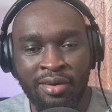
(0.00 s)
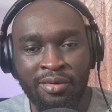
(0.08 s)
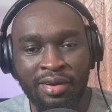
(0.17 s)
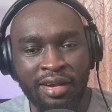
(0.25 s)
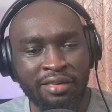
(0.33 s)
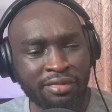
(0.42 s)

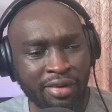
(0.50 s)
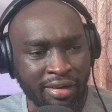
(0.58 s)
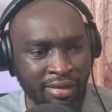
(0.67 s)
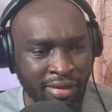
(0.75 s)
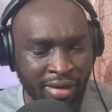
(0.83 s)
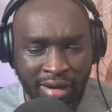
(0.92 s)

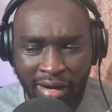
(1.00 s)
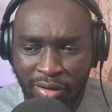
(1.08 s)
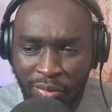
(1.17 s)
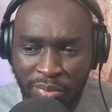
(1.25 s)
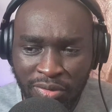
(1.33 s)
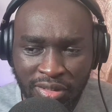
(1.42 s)
Whenever
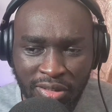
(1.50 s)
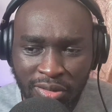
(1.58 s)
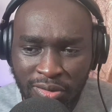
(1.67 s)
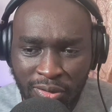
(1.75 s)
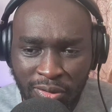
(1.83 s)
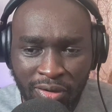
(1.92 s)
an
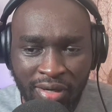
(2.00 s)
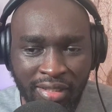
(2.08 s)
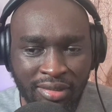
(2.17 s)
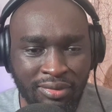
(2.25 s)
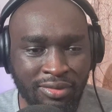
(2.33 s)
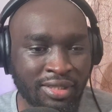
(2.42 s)
opposition scored
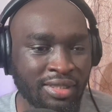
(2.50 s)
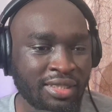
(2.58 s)
us, we